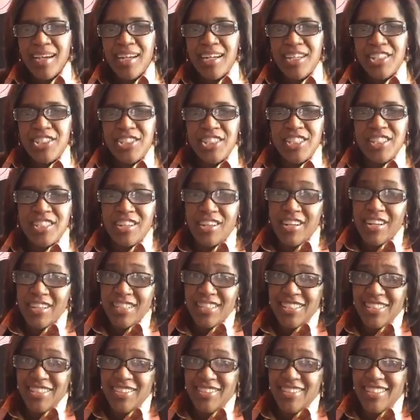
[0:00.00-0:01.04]
She's an art
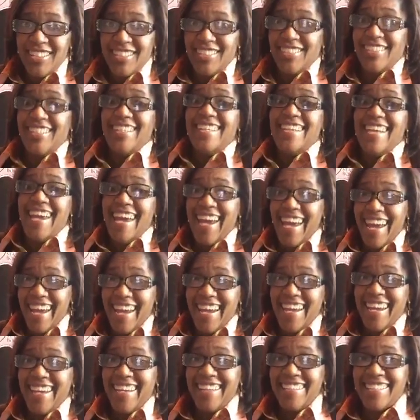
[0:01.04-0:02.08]
student, so
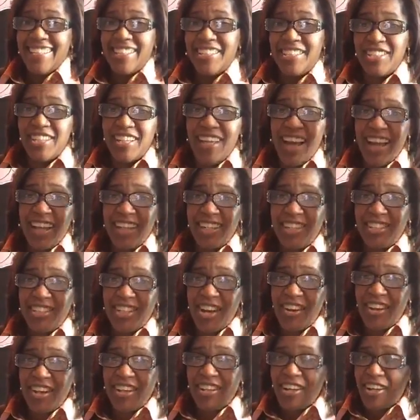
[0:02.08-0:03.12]
yay. So she
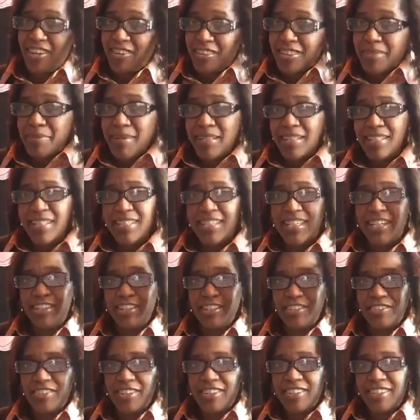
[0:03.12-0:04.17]
already knows about this
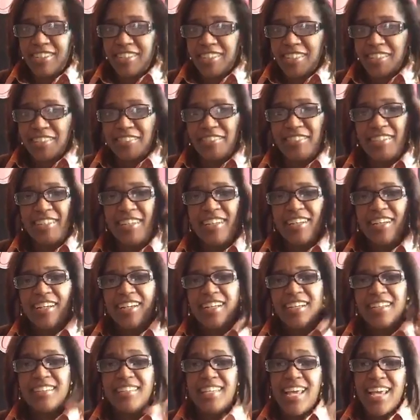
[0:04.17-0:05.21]
Illustrator stuff.
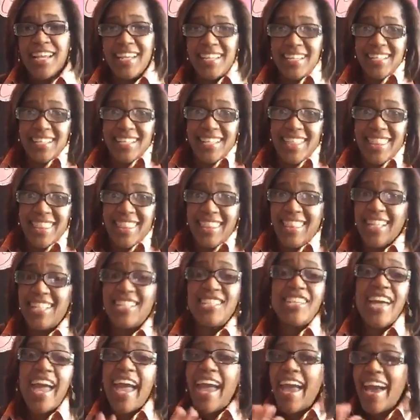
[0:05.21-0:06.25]
That is the
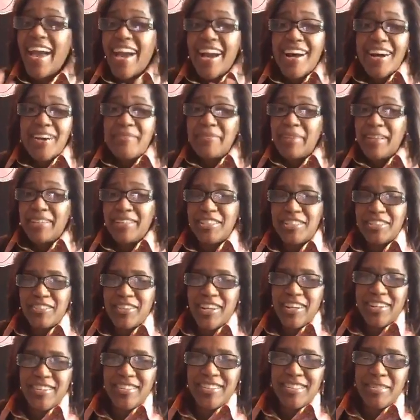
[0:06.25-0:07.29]
jam.
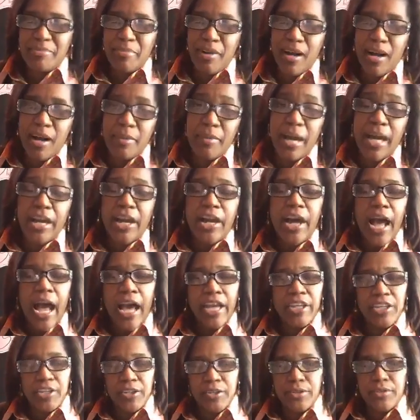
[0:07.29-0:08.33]
Illustrator is the bomb.
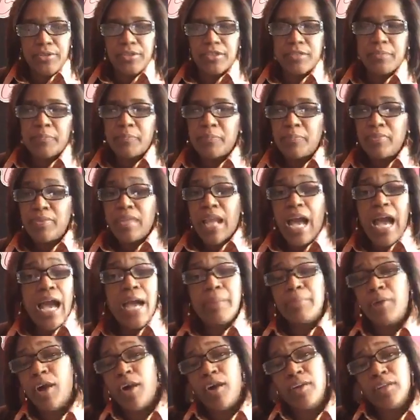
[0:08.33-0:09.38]
I'm
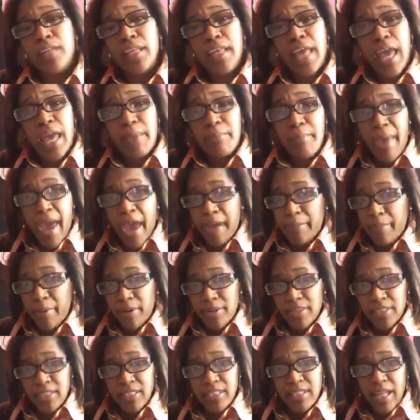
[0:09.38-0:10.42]
currently a Mac
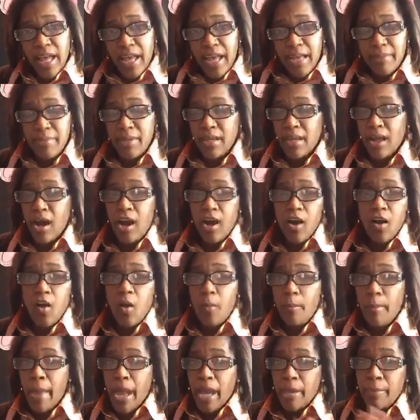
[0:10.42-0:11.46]
person. I am a all
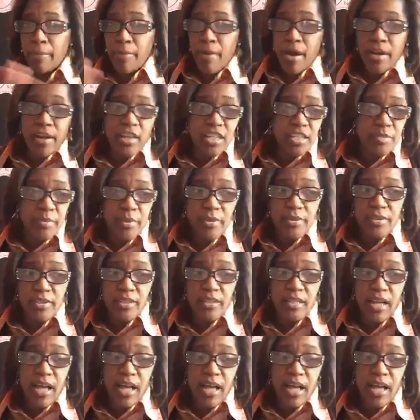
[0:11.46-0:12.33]
Mac products person.